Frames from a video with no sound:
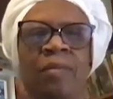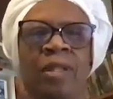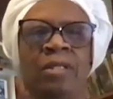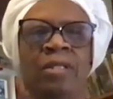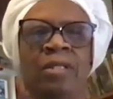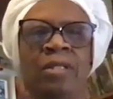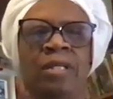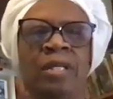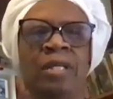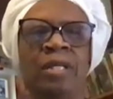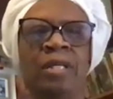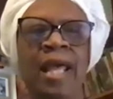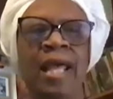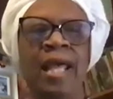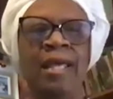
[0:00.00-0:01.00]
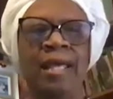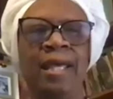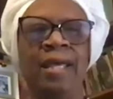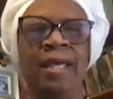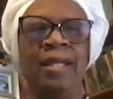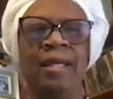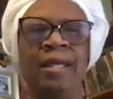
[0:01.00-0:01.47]
So just take
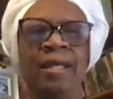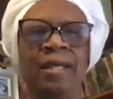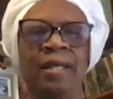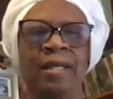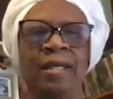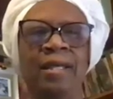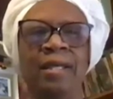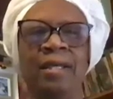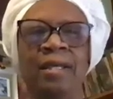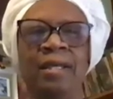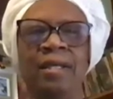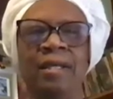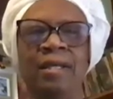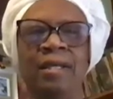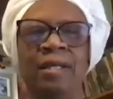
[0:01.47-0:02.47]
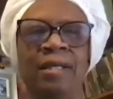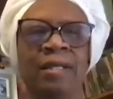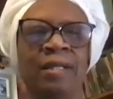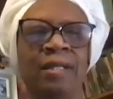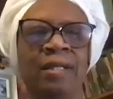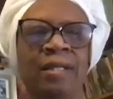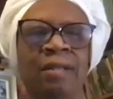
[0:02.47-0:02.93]
in
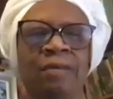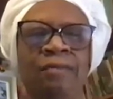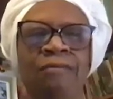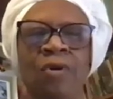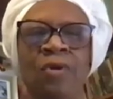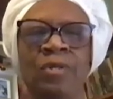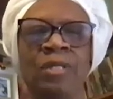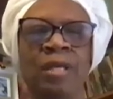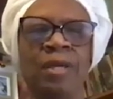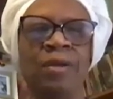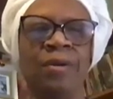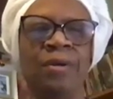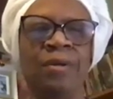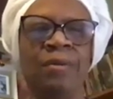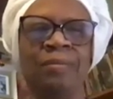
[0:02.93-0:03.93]
the folks here